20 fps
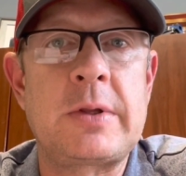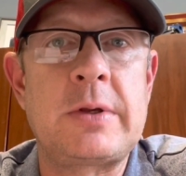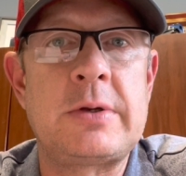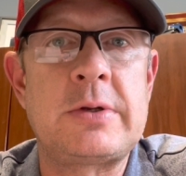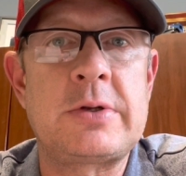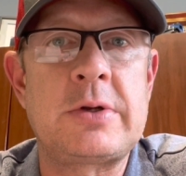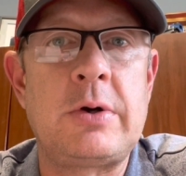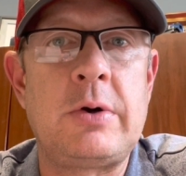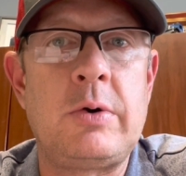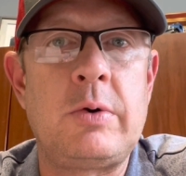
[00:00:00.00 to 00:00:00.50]

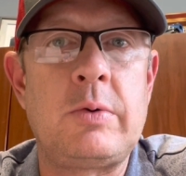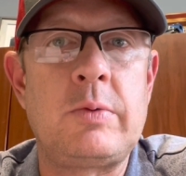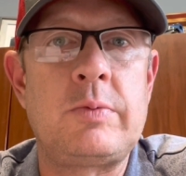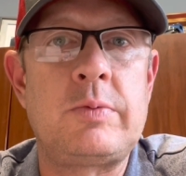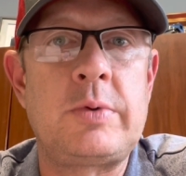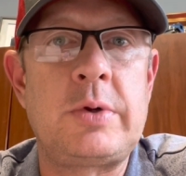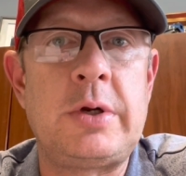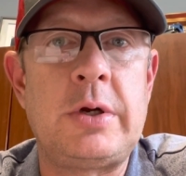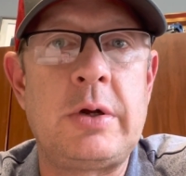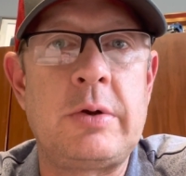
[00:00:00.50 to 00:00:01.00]
So,
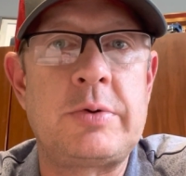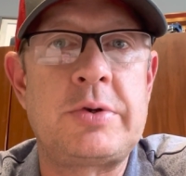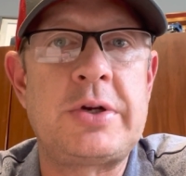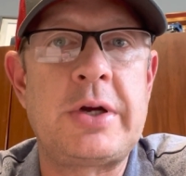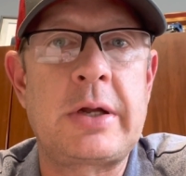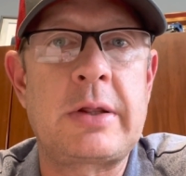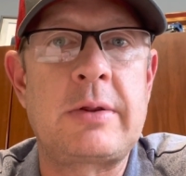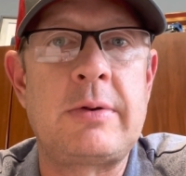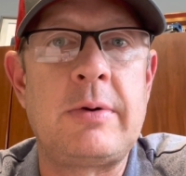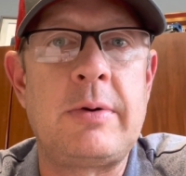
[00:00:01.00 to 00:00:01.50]
you know,
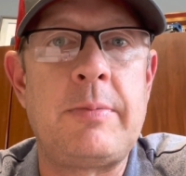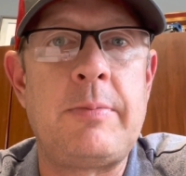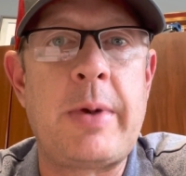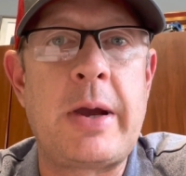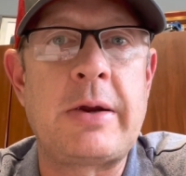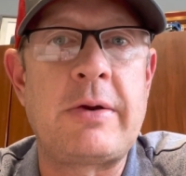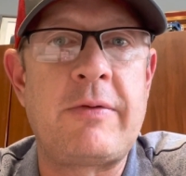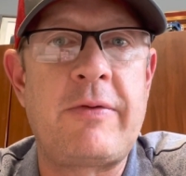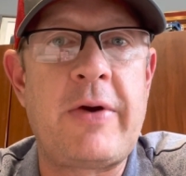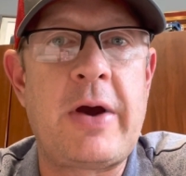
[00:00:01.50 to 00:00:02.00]
check the
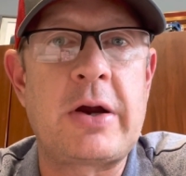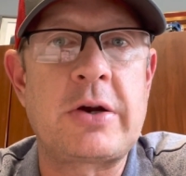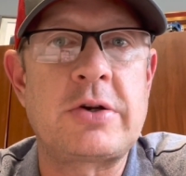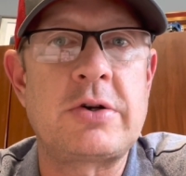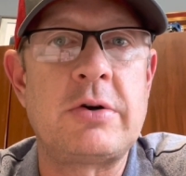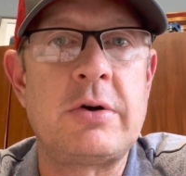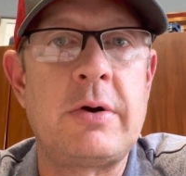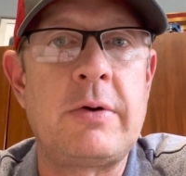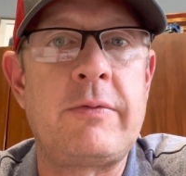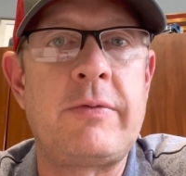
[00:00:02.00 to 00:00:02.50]
manufacturer